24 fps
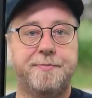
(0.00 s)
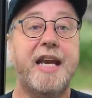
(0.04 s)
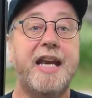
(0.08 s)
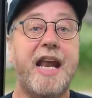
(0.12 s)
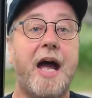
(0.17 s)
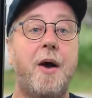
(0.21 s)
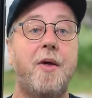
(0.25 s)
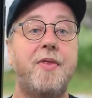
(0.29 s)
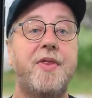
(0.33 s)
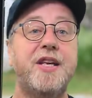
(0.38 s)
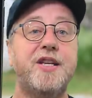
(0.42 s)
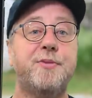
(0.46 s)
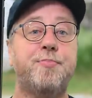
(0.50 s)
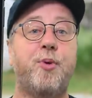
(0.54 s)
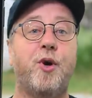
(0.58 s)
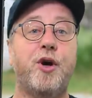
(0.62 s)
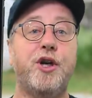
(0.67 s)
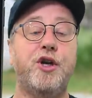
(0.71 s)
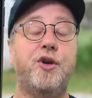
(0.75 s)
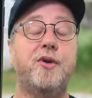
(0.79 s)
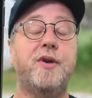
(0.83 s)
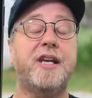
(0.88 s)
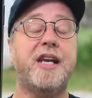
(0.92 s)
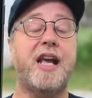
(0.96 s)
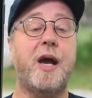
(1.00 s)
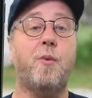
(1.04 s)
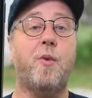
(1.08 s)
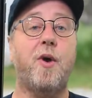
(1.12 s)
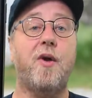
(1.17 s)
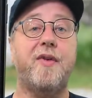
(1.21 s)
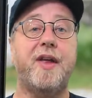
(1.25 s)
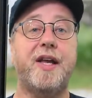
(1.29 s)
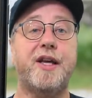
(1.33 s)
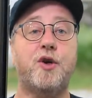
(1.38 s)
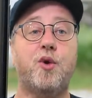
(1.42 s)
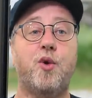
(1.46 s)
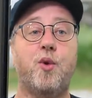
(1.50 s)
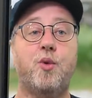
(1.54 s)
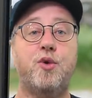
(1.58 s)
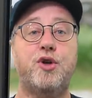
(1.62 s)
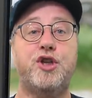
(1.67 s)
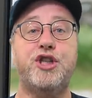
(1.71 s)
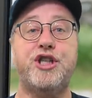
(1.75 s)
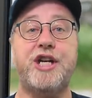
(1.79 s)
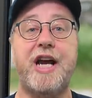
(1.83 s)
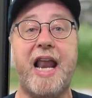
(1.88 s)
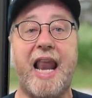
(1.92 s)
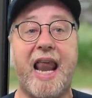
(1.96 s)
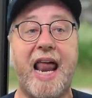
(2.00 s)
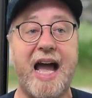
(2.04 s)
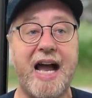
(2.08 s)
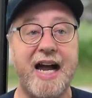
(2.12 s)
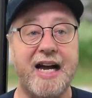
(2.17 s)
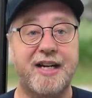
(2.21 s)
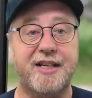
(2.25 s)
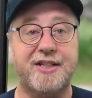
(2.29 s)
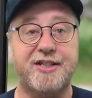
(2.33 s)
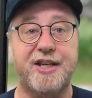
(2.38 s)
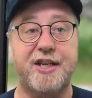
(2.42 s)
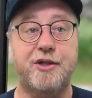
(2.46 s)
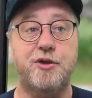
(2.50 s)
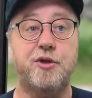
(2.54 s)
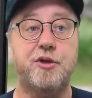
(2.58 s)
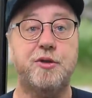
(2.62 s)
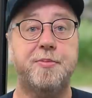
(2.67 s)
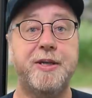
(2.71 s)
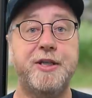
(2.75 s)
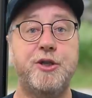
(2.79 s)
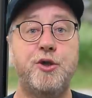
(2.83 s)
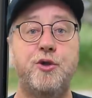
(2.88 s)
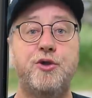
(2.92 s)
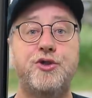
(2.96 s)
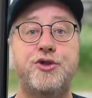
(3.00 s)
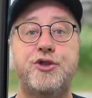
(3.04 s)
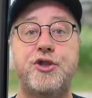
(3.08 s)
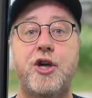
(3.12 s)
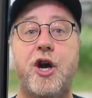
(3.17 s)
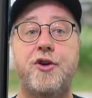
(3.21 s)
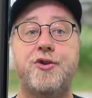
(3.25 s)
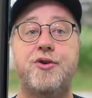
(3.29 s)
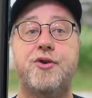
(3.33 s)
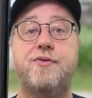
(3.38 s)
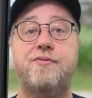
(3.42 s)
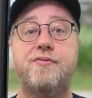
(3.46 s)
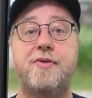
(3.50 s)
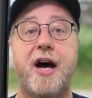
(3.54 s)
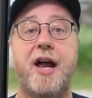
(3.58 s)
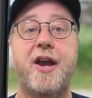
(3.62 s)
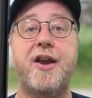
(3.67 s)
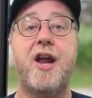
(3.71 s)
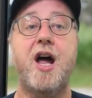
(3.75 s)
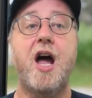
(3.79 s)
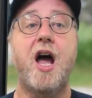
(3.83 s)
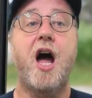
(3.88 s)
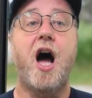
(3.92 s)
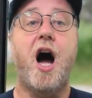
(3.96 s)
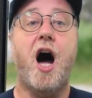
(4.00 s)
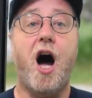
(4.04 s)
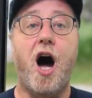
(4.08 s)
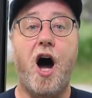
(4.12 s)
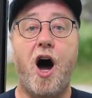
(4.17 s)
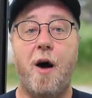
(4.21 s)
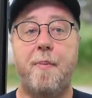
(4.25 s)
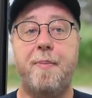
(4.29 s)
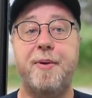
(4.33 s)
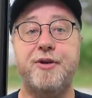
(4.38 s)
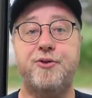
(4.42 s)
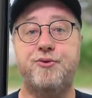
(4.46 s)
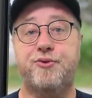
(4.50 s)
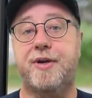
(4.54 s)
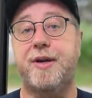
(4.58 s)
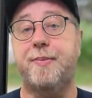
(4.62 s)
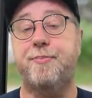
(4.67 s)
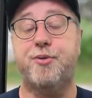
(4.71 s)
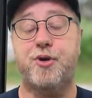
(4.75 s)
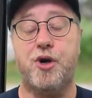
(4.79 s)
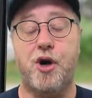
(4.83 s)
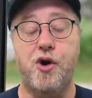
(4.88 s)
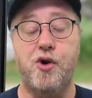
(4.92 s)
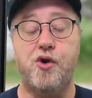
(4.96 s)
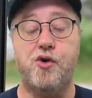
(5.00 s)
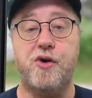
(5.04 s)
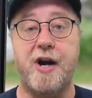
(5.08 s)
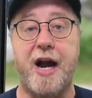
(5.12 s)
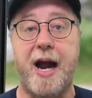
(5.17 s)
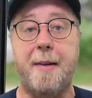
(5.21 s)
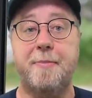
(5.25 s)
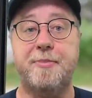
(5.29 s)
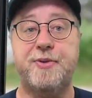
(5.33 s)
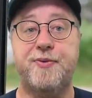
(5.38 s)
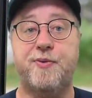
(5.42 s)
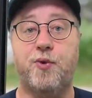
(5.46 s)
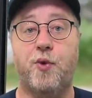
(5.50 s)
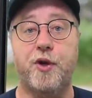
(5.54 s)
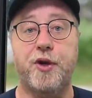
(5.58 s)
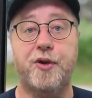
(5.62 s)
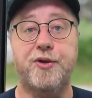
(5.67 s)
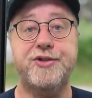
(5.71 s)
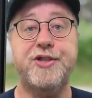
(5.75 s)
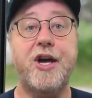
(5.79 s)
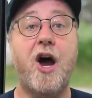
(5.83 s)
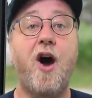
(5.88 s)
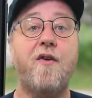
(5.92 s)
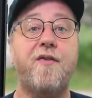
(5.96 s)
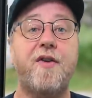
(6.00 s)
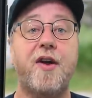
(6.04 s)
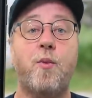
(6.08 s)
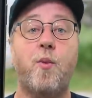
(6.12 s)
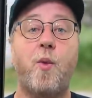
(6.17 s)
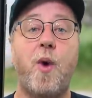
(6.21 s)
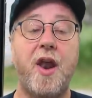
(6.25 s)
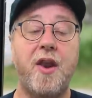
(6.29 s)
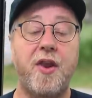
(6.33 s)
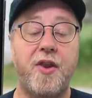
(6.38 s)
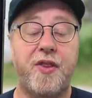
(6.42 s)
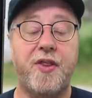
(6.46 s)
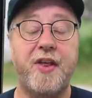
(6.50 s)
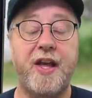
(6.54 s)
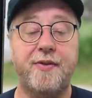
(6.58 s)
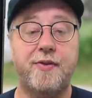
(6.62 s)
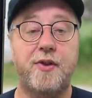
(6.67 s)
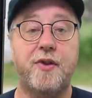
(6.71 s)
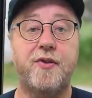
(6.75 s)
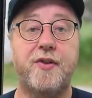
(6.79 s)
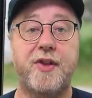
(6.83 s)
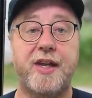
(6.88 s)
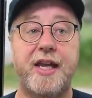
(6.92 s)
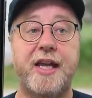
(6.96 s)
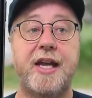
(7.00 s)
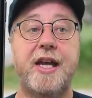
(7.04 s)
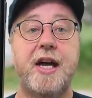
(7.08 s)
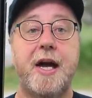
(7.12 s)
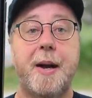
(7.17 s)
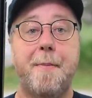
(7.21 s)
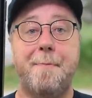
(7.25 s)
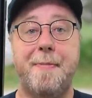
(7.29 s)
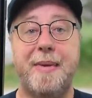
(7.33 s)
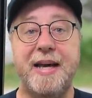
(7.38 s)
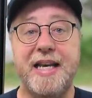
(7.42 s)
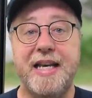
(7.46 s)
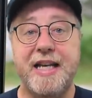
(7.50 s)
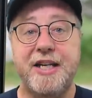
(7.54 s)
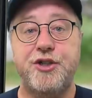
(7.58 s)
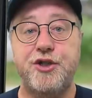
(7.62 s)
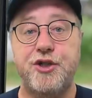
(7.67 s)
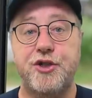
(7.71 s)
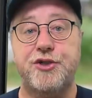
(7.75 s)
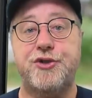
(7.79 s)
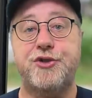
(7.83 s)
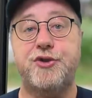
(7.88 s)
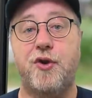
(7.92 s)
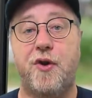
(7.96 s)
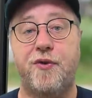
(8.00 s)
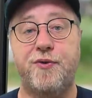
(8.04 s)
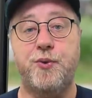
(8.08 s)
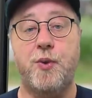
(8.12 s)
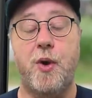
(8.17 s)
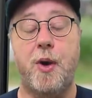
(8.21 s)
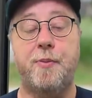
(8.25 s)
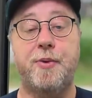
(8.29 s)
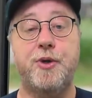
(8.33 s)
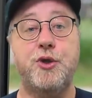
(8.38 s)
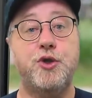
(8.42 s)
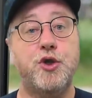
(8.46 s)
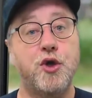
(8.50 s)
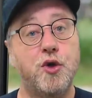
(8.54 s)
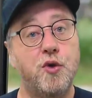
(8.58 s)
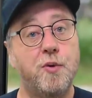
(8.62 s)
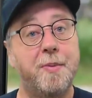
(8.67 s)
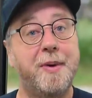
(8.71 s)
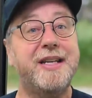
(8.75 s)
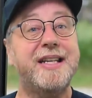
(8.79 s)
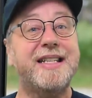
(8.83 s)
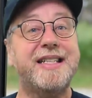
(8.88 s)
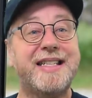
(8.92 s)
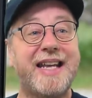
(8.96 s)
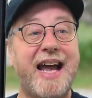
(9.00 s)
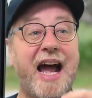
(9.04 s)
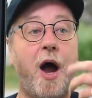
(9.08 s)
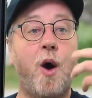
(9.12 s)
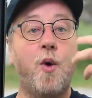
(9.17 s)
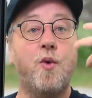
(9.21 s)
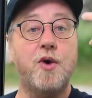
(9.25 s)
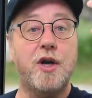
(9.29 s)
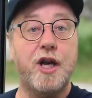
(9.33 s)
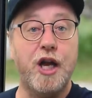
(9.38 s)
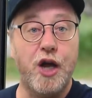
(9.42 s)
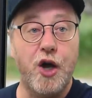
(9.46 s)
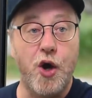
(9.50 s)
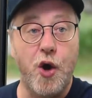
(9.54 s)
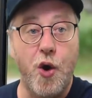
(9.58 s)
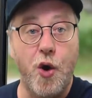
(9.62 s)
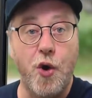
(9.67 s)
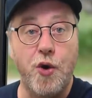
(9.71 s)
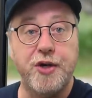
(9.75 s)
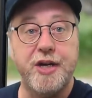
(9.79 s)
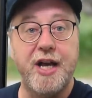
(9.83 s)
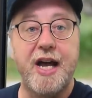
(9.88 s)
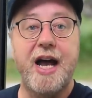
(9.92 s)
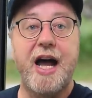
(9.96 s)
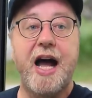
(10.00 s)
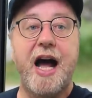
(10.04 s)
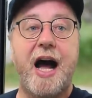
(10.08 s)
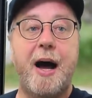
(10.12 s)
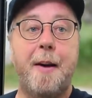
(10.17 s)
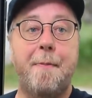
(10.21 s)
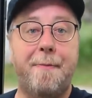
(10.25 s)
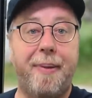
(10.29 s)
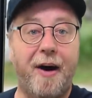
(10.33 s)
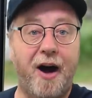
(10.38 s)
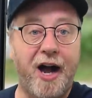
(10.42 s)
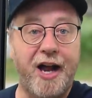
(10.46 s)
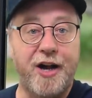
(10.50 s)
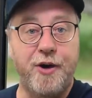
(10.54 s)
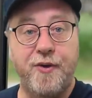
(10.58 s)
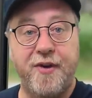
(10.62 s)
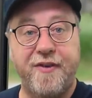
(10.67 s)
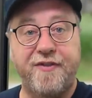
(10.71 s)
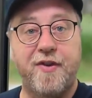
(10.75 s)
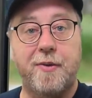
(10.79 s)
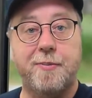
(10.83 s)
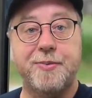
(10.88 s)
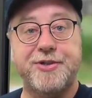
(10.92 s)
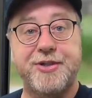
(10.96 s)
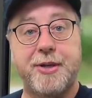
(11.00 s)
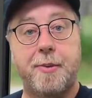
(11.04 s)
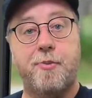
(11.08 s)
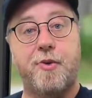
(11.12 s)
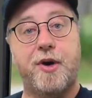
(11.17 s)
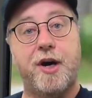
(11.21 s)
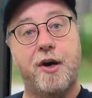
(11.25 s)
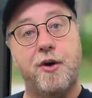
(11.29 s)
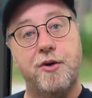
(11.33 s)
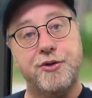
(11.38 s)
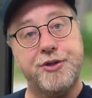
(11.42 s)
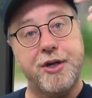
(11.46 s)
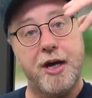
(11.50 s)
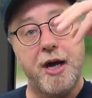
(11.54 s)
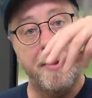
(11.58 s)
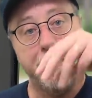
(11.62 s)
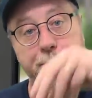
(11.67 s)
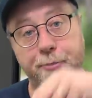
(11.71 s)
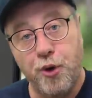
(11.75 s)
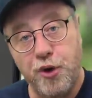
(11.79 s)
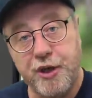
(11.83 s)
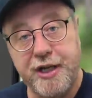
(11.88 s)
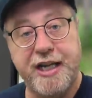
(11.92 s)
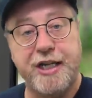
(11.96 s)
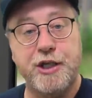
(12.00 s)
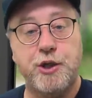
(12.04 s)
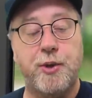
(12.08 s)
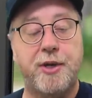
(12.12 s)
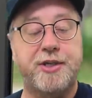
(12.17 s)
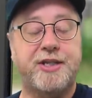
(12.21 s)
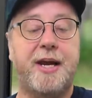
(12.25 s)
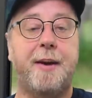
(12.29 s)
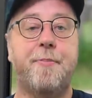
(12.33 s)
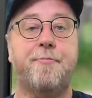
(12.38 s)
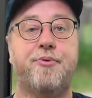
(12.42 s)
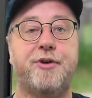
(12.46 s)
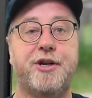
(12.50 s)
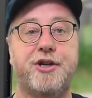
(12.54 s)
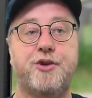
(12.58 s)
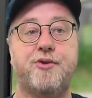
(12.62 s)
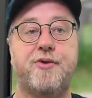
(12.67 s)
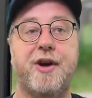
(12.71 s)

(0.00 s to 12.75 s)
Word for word: Now, at this point, you can get what they call shell access, which means you can start to run arbitrary programs for yourself. And one thing that the malicious software would do would be to download a binary from somewhere else, put it into a temporary